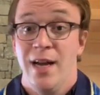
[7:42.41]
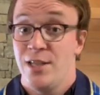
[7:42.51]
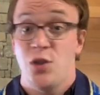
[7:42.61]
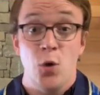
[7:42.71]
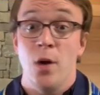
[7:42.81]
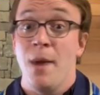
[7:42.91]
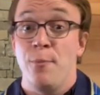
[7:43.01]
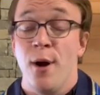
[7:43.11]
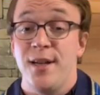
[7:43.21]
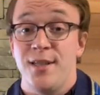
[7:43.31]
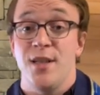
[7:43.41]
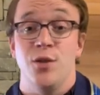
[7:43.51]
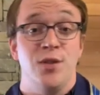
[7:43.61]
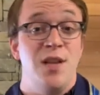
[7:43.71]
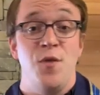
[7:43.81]
It's a story my
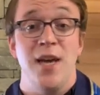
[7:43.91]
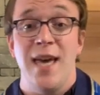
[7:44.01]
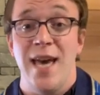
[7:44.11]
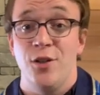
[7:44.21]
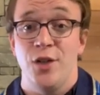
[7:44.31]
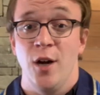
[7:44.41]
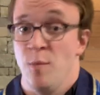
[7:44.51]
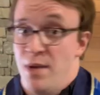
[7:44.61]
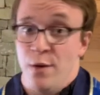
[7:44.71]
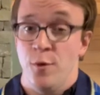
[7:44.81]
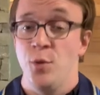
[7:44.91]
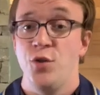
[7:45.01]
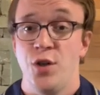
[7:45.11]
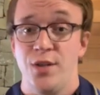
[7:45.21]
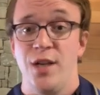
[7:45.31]
predecessor, Cynthia Kane, shared, being from New
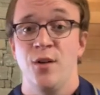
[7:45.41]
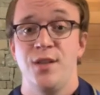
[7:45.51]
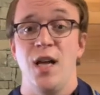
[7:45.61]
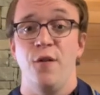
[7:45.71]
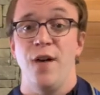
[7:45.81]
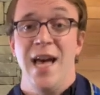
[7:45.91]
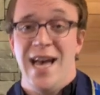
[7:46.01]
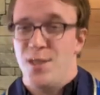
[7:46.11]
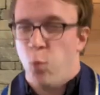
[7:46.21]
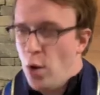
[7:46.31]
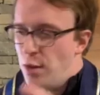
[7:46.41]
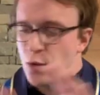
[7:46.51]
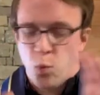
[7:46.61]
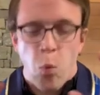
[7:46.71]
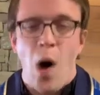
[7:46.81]
Jersey herself. It's one of
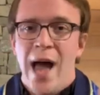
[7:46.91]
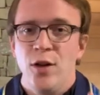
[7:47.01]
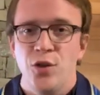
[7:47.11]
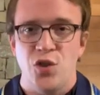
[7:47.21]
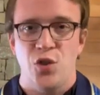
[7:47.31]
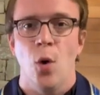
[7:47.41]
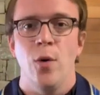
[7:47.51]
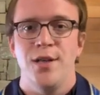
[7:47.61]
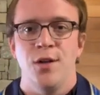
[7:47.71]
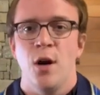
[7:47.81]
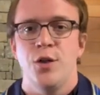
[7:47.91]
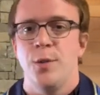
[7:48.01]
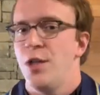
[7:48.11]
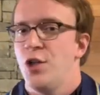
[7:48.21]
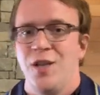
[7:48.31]
those wild stories in our
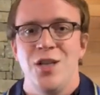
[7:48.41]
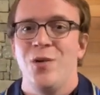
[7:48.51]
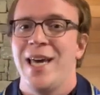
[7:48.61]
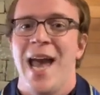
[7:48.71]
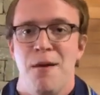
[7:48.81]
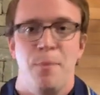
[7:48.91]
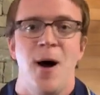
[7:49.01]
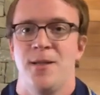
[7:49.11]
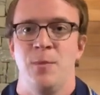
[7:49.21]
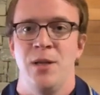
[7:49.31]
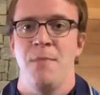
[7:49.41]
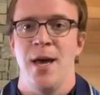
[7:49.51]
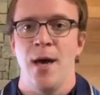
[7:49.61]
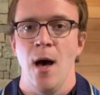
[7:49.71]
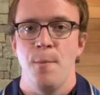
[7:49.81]
tradition that you can't possibly
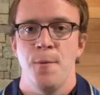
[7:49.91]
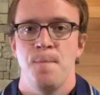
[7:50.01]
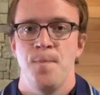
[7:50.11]
make up.